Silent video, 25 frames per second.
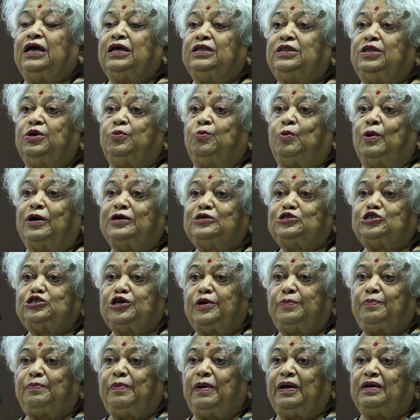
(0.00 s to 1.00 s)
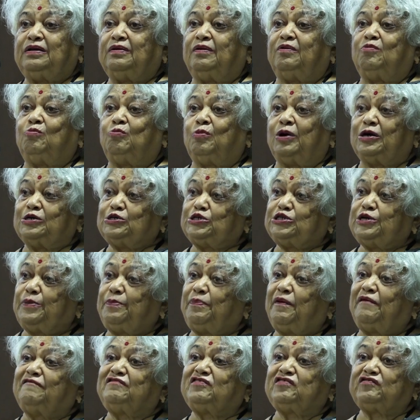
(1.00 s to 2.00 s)
the
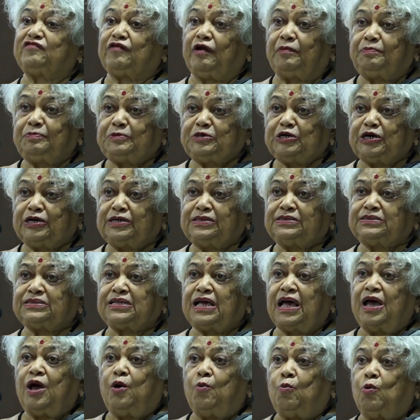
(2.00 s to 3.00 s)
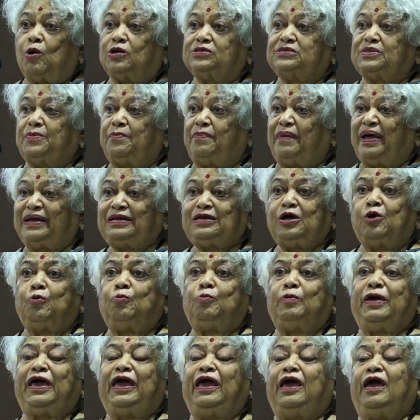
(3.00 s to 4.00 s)
worship of scriptures was a better
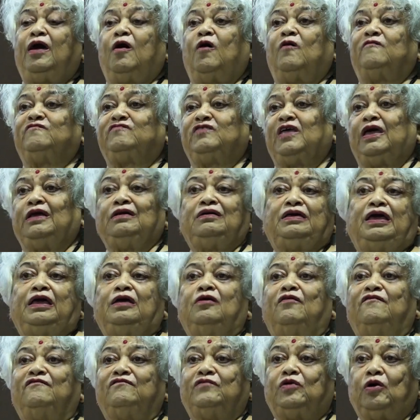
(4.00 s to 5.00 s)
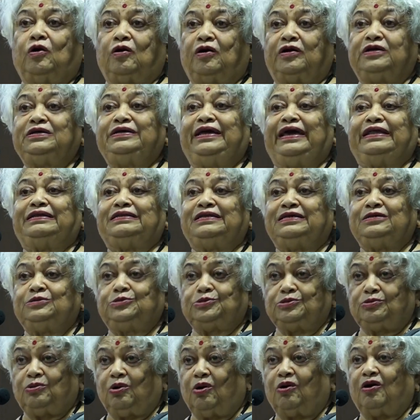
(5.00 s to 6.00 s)
way of thinking of God, getting
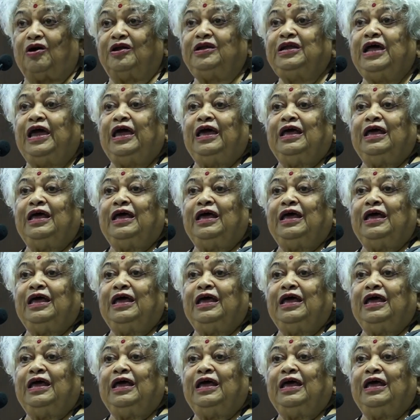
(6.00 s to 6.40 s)
to God,